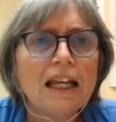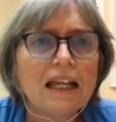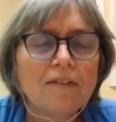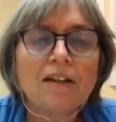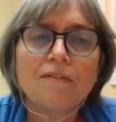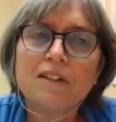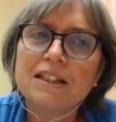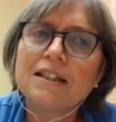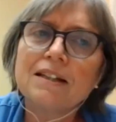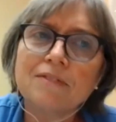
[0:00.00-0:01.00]

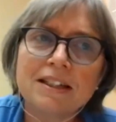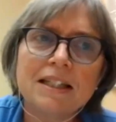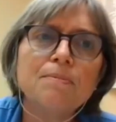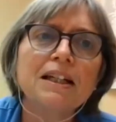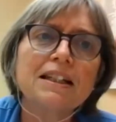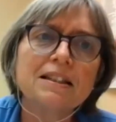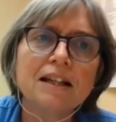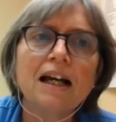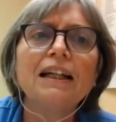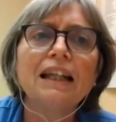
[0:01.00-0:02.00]
if it seems like it's
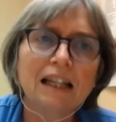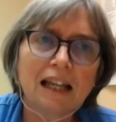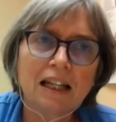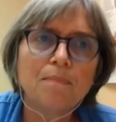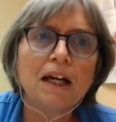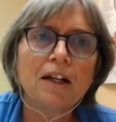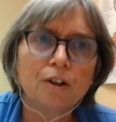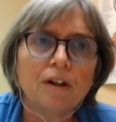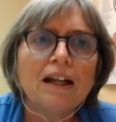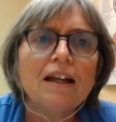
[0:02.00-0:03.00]
not getting any
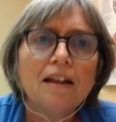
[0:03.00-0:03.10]
better,